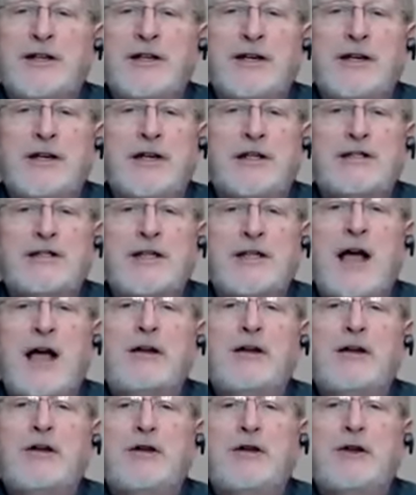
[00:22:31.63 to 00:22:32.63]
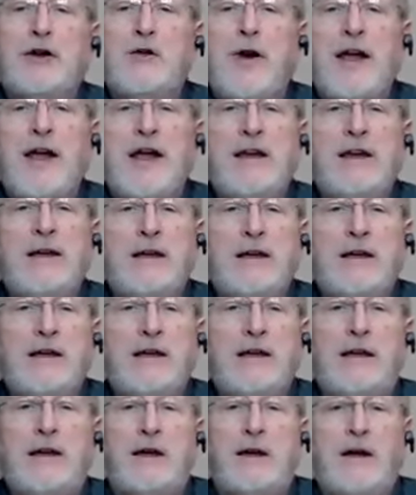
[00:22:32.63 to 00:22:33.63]
It's not going to degrade
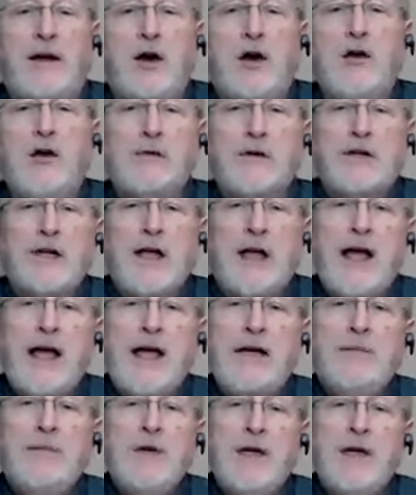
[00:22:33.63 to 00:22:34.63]
over time,